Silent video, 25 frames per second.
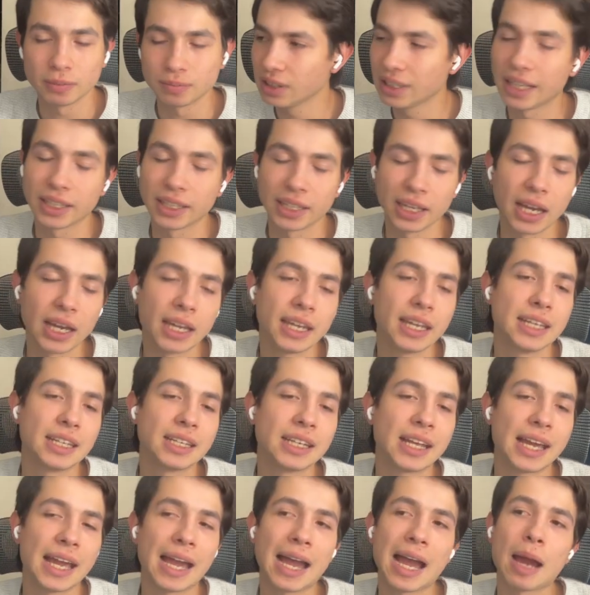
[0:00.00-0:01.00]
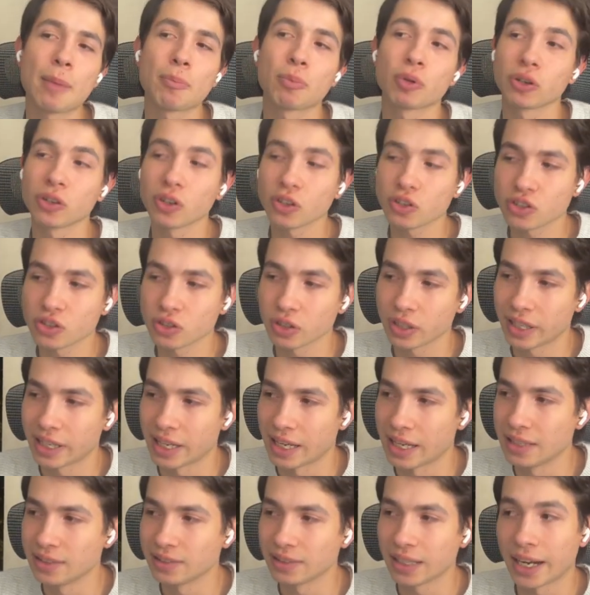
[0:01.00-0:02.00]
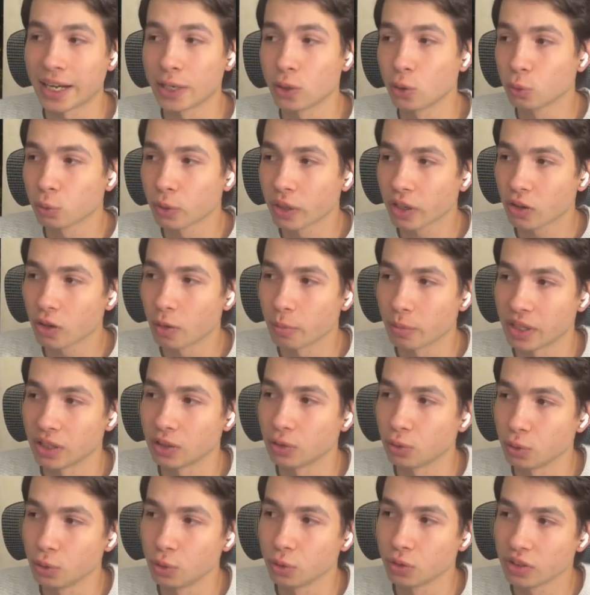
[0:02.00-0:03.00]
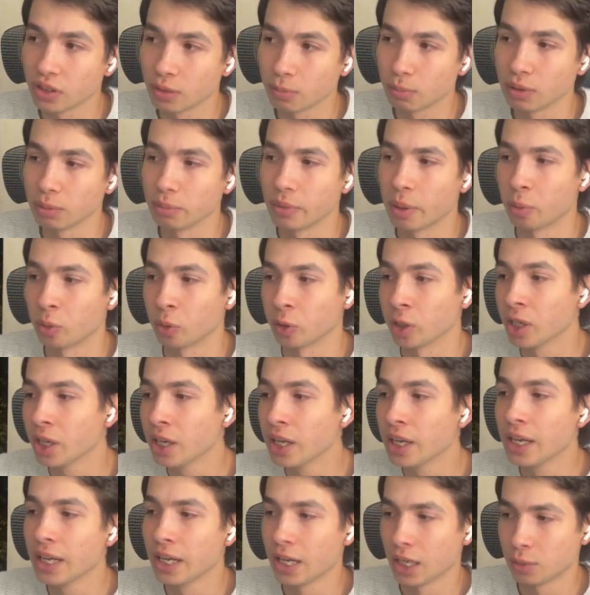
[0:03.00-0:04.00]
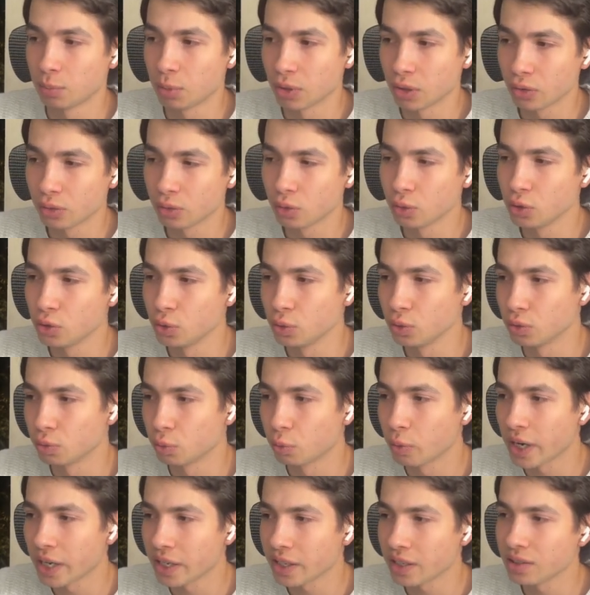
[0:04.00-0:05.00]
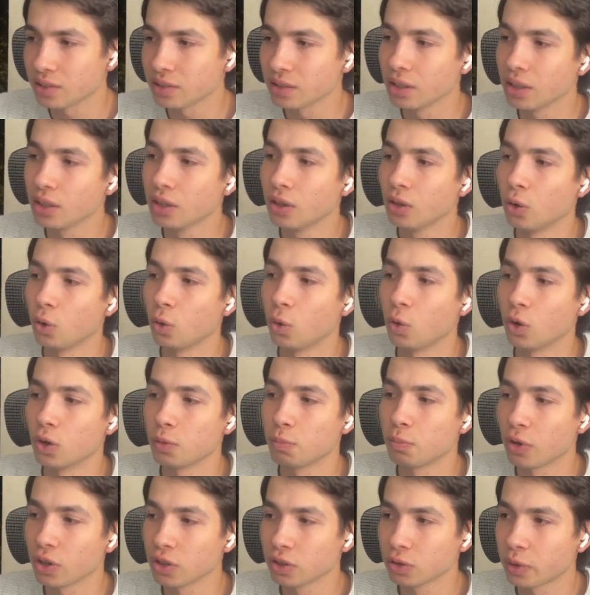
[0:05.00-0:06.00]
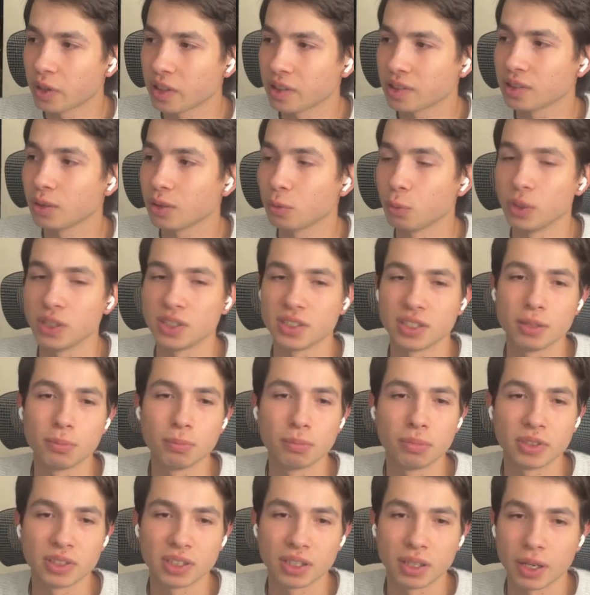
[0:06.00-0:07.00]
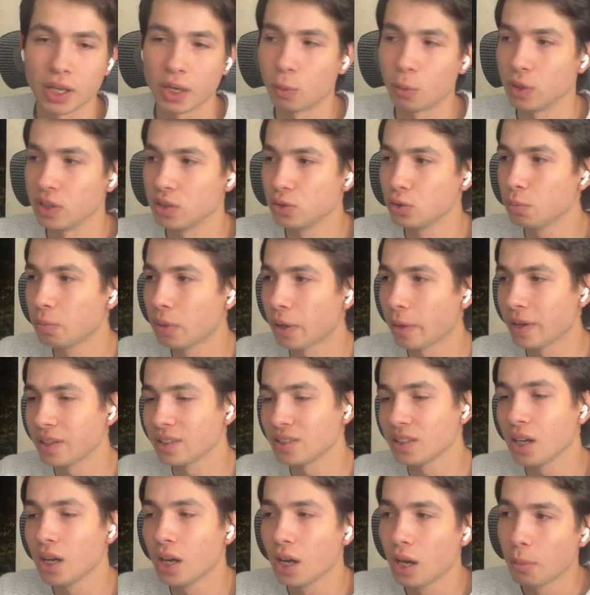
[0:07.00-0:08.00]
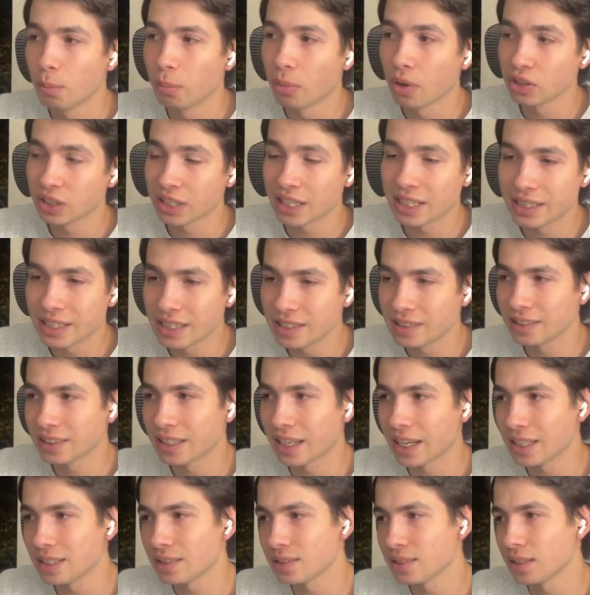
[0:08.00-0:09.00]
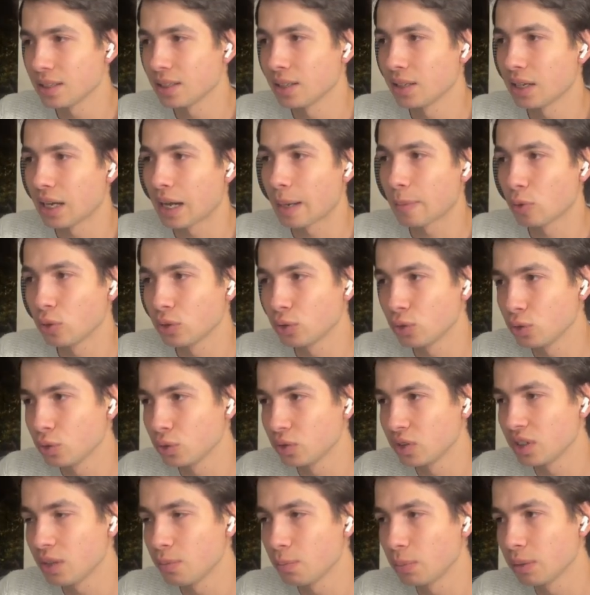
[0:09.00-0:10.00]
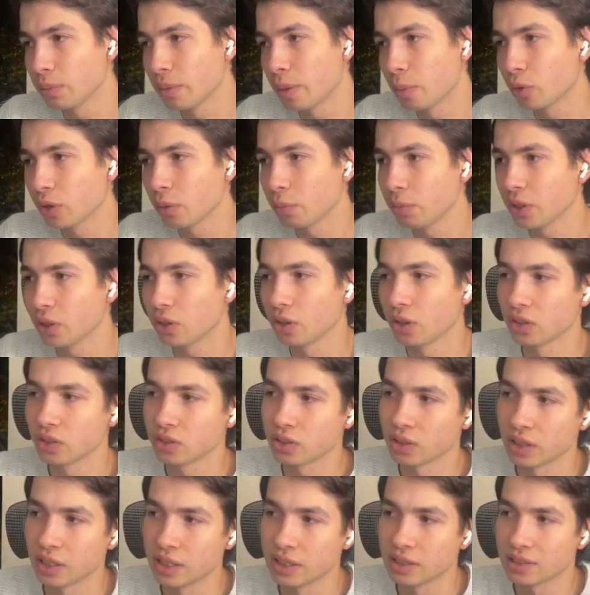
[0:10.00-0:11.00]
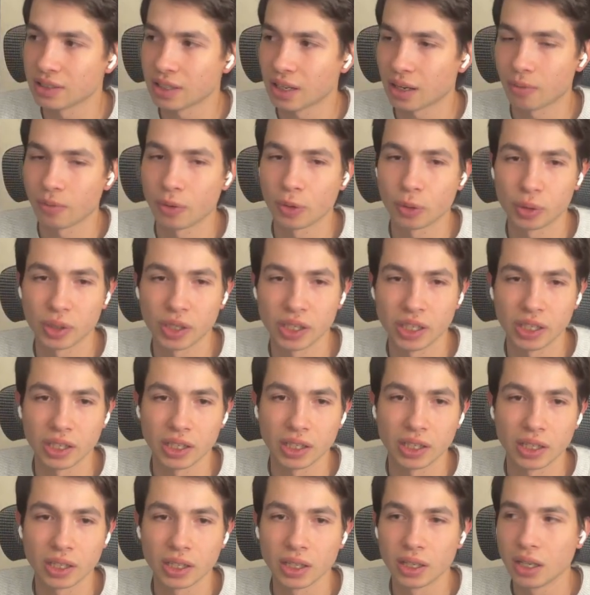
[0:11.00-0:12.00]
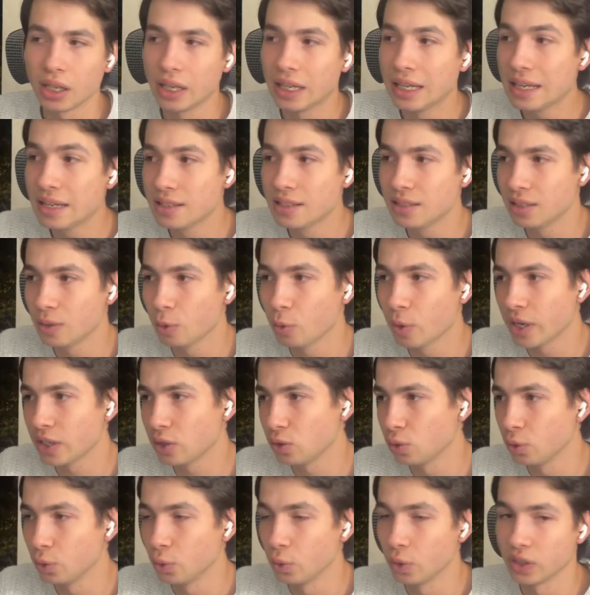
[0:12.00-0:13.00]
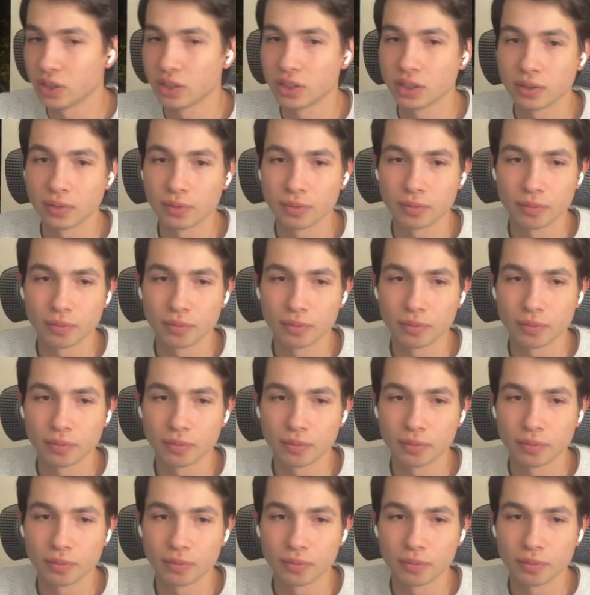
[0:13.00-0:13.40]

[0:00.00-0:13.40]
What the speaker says: like in a production case, I don't recommend to use simple memory. It's better to use Redis or Postgres with Supabase. But in this case, I'm going to use simple memory because it's a very easy way to do it.